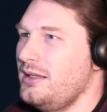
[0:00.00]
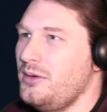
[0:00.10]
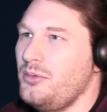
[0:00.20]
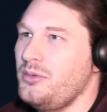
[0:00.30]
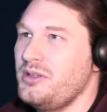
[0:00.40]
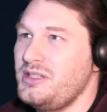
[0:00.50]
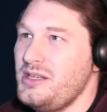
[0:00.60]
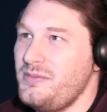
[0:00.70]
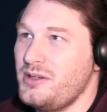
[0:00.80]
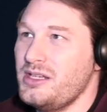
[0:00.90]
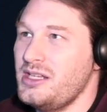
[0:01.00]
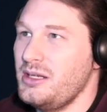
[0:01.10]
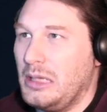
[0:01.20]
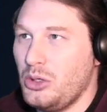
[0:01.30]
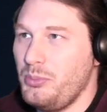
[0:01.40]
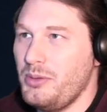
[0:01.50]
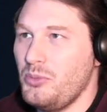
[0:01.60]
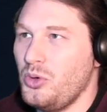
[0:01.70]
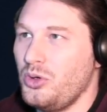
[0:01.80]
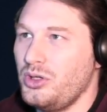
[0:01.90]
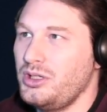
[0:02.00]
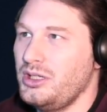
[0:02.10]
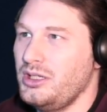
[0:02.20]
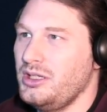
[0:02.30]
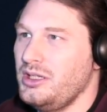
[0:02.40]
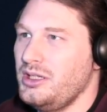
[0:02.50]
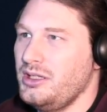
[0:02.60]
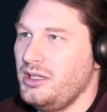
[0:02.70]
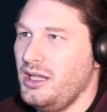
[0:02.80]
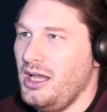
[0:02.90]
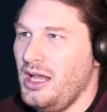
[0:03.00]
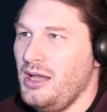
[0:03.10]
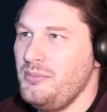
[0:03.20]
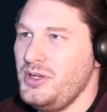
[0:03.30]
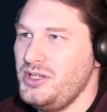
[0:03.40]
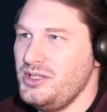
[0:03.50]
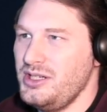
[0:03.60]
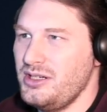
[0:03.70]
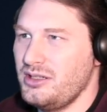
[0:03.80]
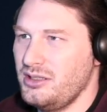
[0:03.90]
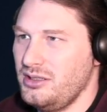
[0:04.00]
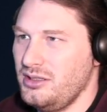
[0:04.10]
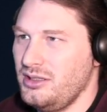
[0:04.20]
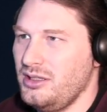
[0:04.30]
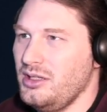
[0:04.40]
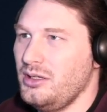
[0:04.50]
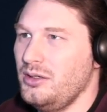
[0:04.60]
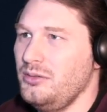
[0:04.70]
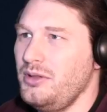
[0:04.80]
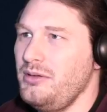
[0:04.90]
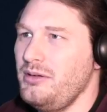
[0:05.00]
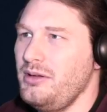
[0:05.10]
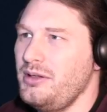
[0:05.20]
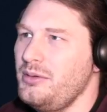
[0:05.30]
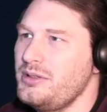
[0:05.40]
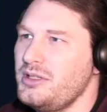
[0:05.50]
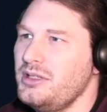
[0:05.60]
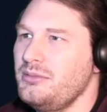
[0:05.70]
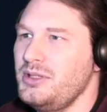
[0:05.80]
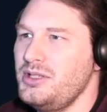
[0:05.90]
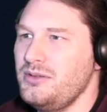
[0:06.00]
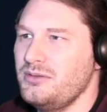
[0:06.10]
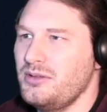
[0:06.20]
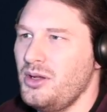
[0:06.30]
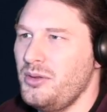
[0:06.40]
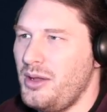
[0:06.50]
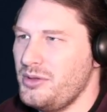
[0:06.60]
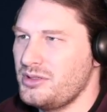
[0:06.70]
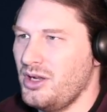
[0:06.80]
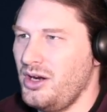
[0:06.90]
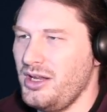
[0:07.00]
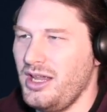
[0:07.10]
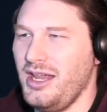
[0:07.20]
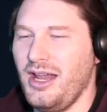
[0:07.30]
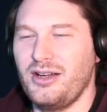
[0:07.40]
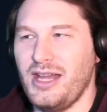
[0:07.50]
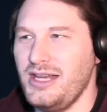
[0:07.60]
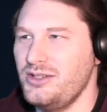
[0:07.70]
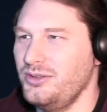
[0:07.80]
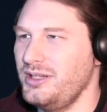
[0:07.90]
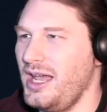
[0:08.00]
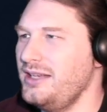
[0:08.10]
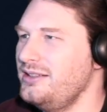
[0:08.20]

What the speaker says: going to see if we can get a little bit more missions here. Oh, there was a mission. No, that was Archangel again.